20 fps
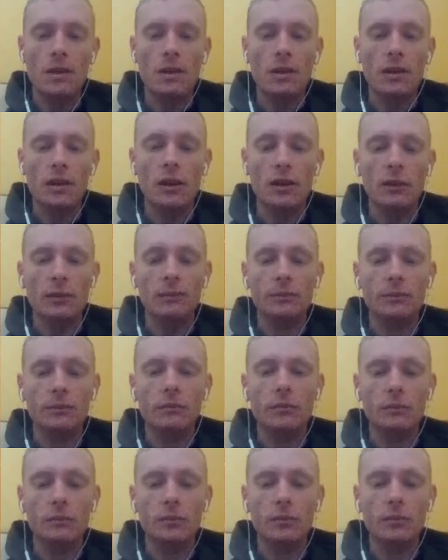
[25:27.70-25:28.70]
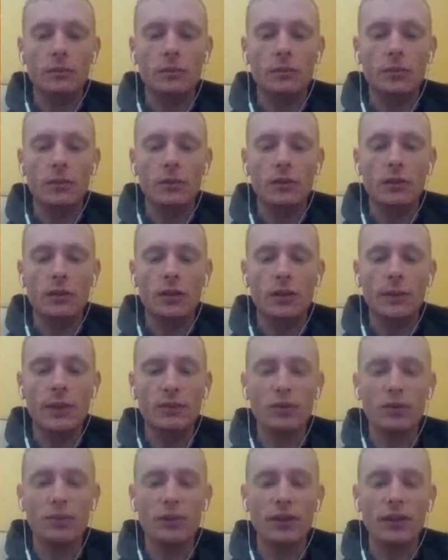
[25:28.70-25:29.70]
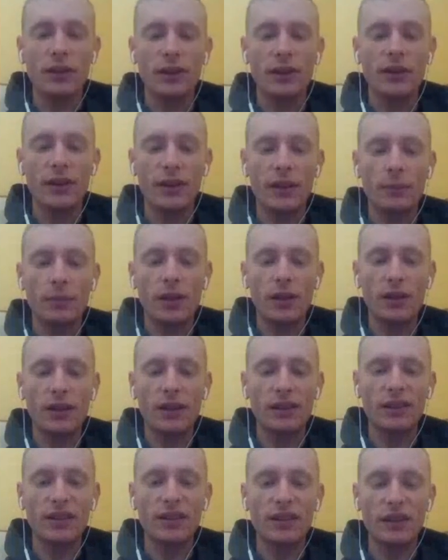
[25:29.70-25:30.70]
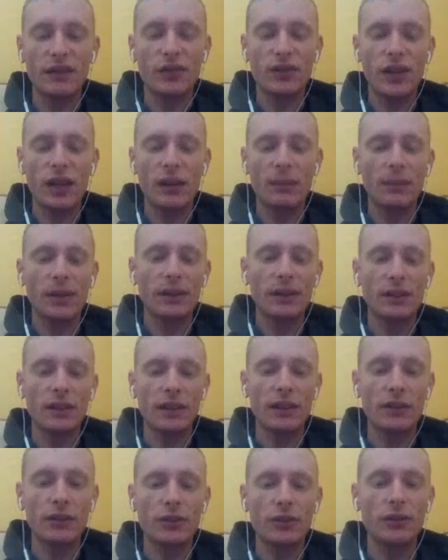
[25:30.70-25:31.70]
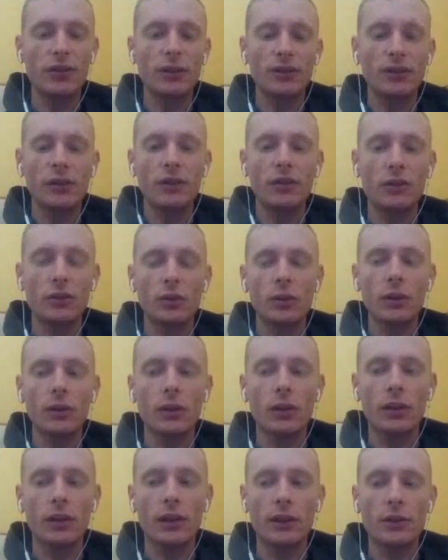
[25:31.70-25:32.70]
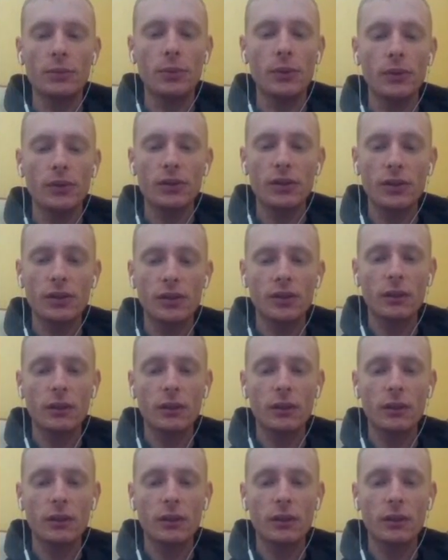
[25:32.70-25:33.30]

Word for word: Um, nice movement there. Hitting that block actually saves time because it allows you to do a ledge boost.